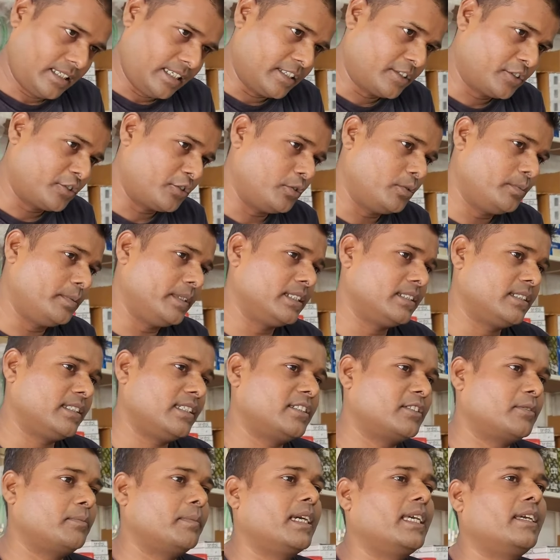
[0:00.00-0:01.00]
Yes, two
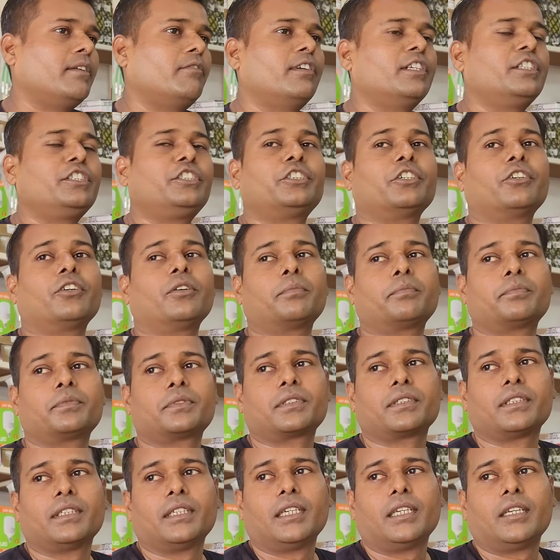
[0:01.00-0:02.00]
business. My one shop.
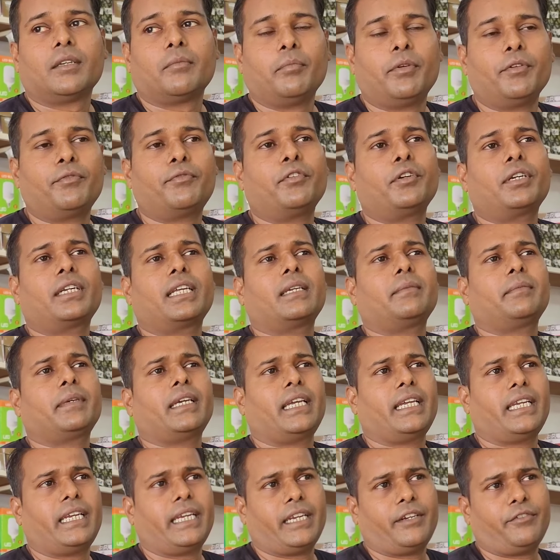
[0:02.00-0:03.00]
Before time,
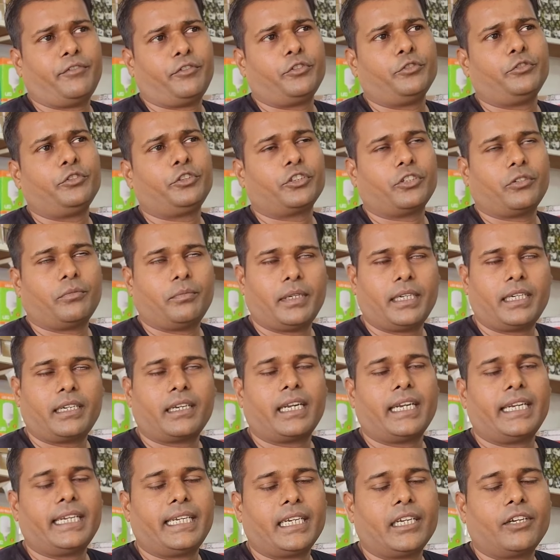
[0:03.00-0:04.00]
I have two shop, but
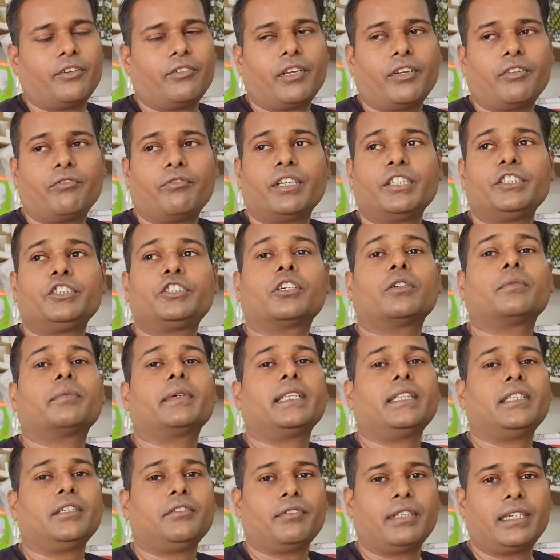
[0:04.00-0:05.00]
right now I have one shop
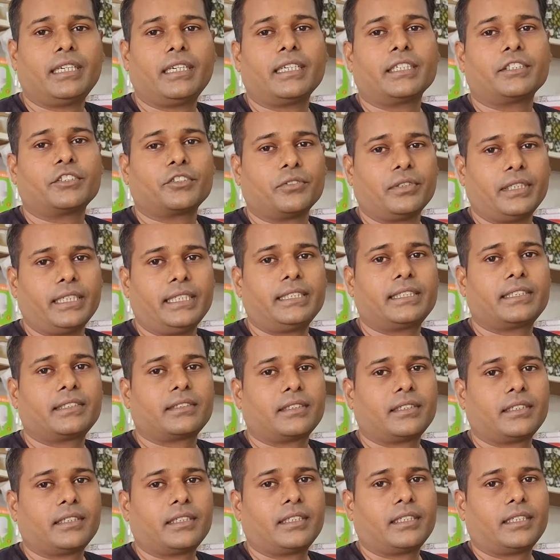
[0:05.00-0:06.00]
and the one restaurants.
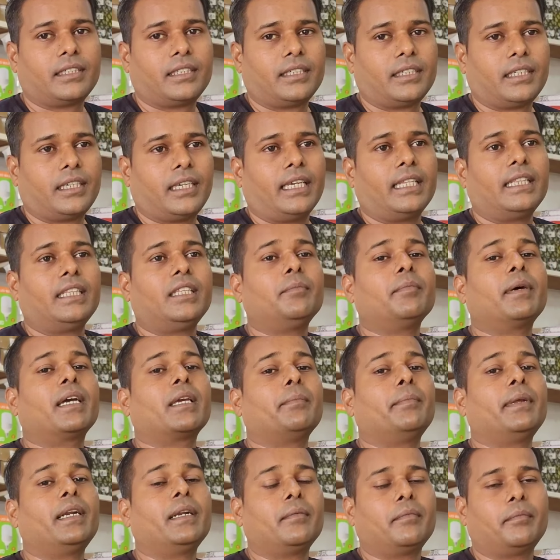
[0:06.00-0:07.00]
And the,
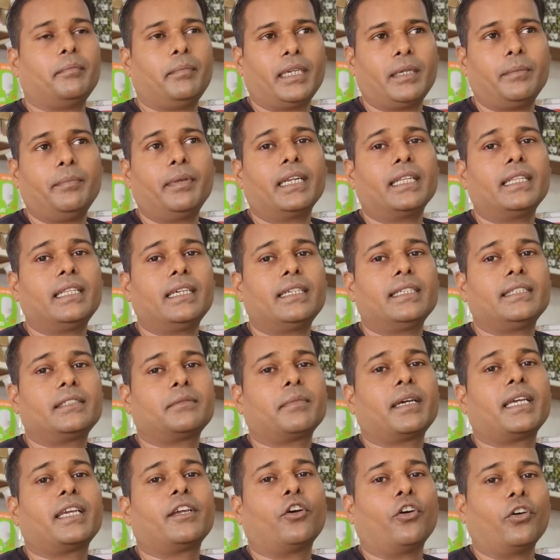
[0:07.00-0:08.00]
my big brother is
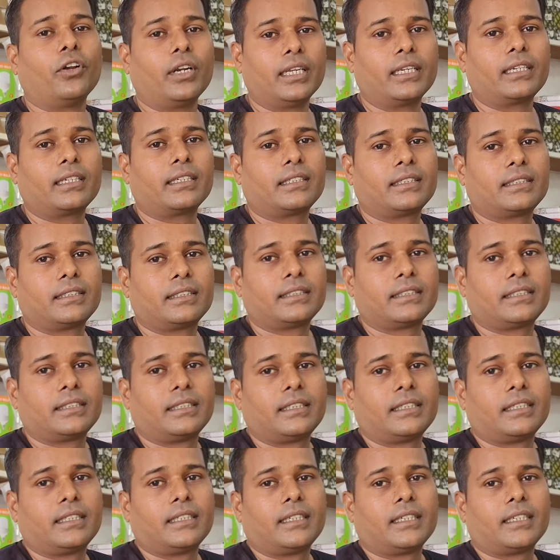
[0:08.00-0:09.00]
my owner.
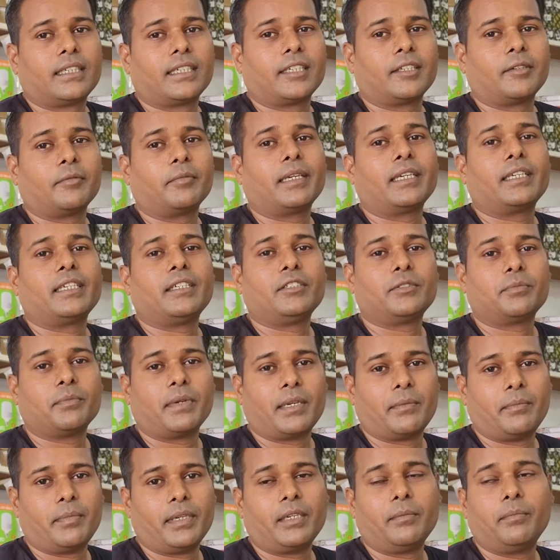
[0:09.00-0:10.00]
And
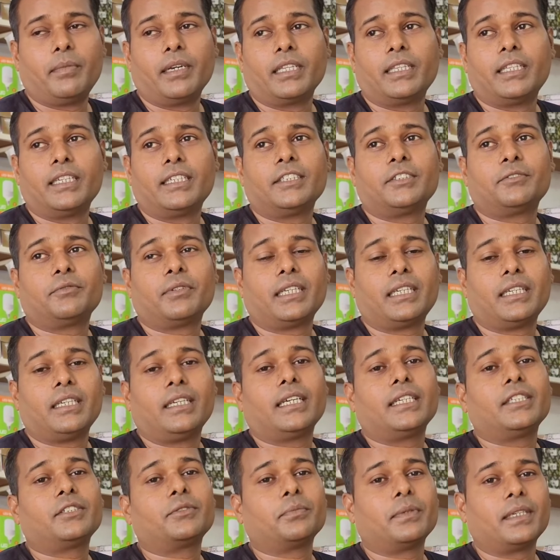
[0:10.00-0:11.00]
my big brother is very
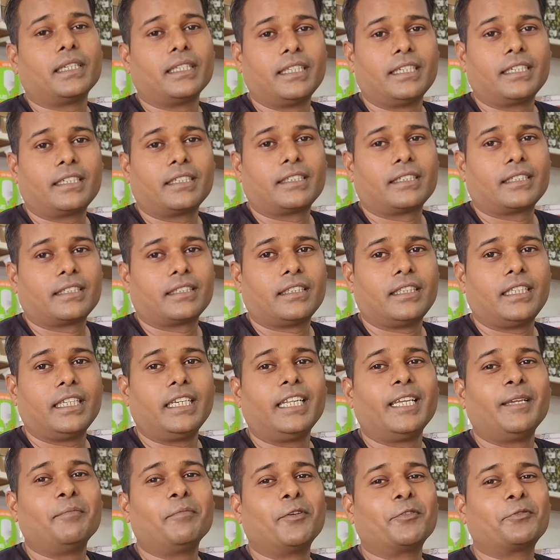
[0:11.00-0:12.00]
nice brother. The
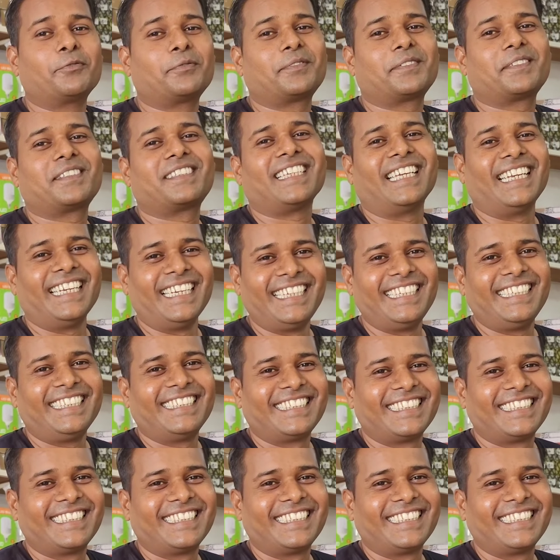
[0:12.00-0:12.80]
name of Sunny.